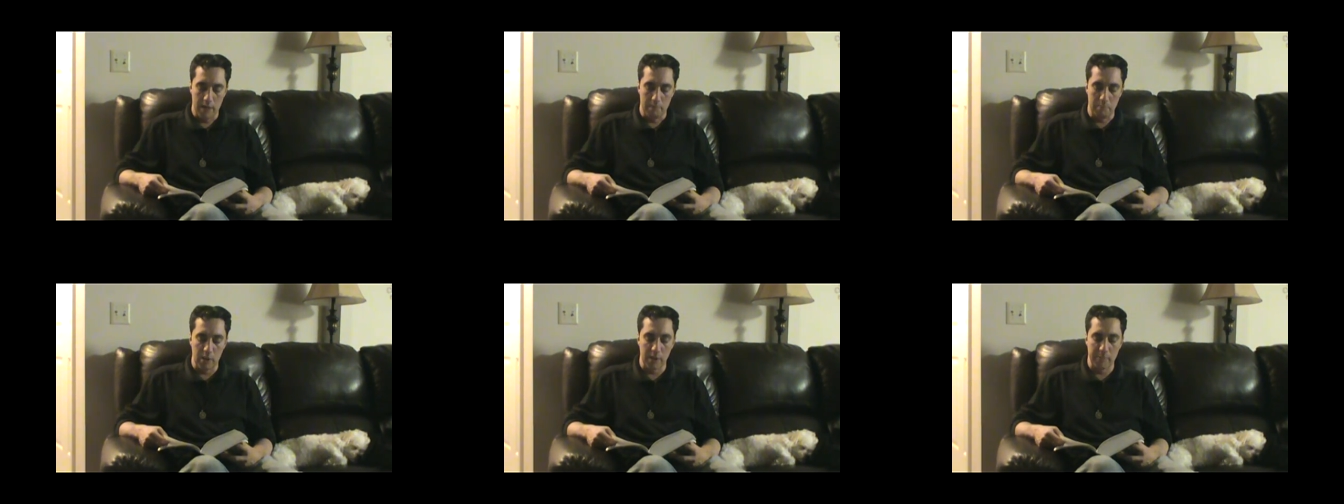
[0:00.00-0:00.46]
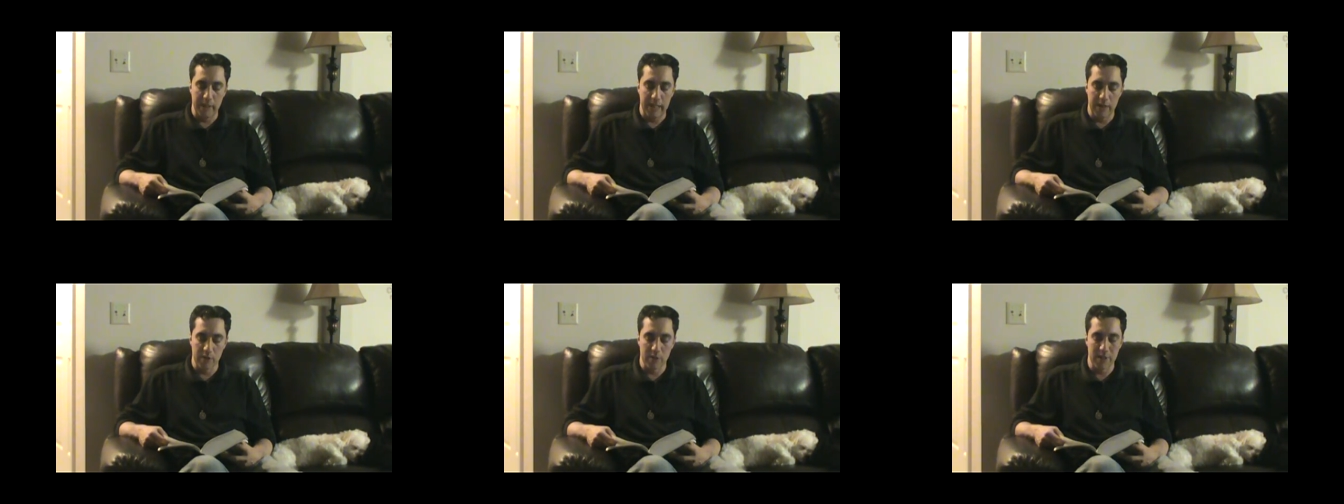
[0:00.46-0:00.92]
merely
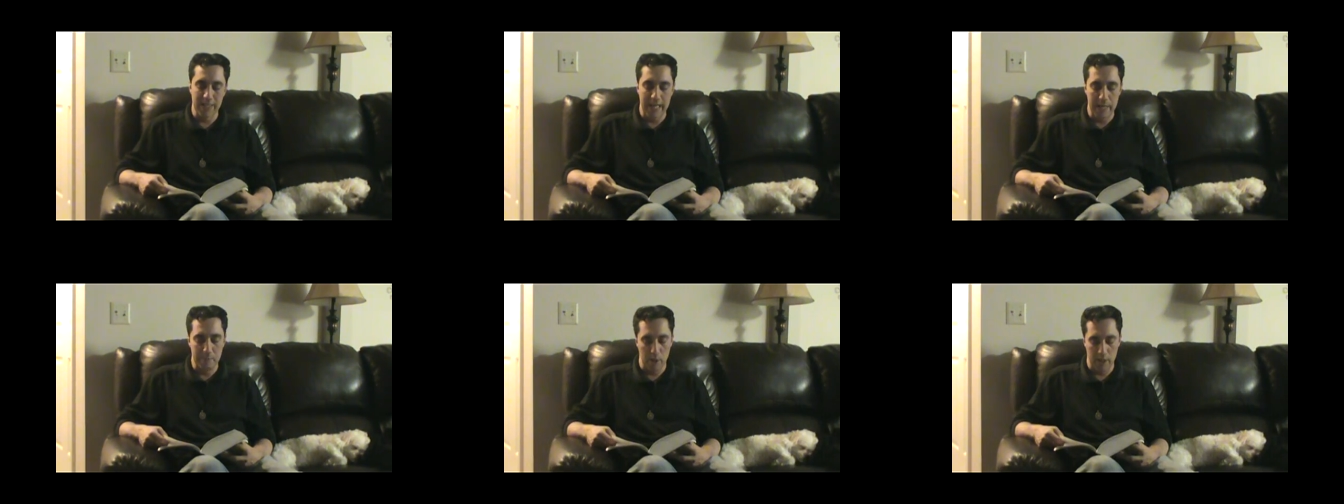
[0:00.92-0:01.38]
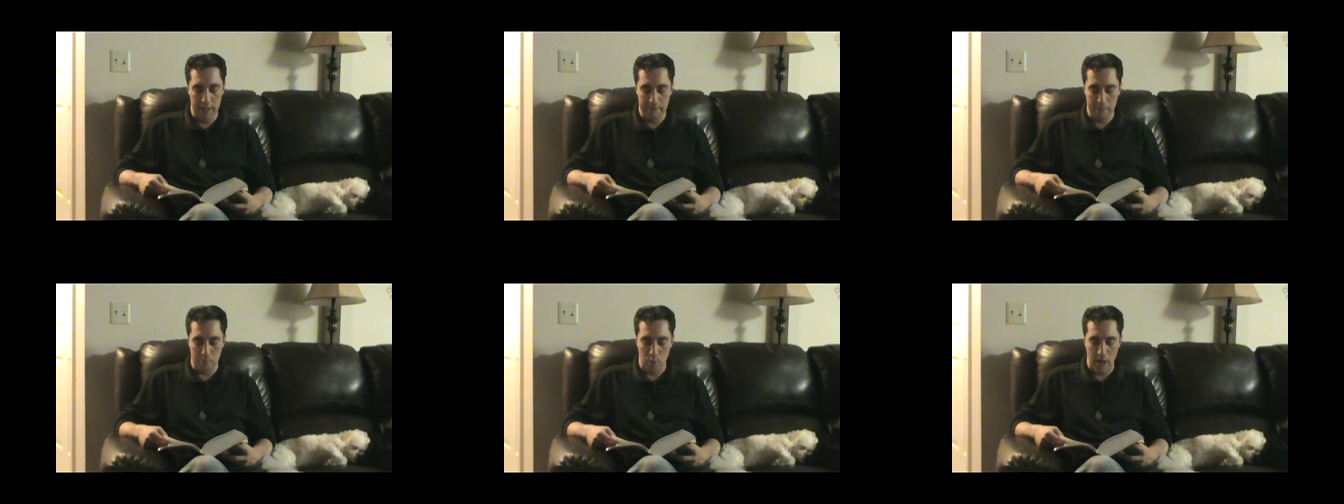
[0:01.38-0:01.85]
because they
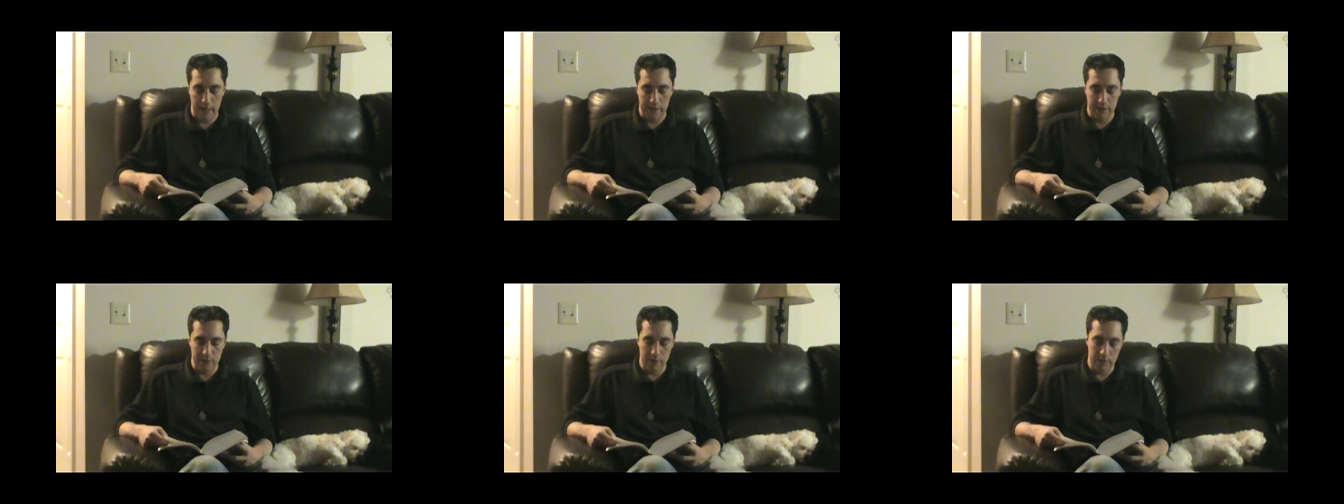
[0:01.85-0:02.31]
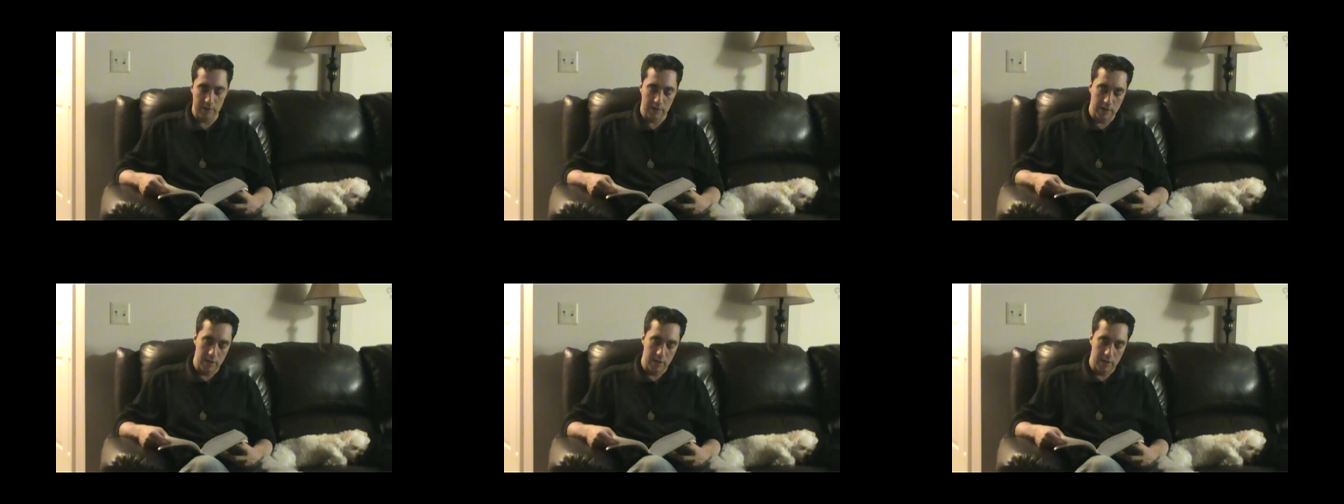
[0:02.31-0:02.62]
believe in practice.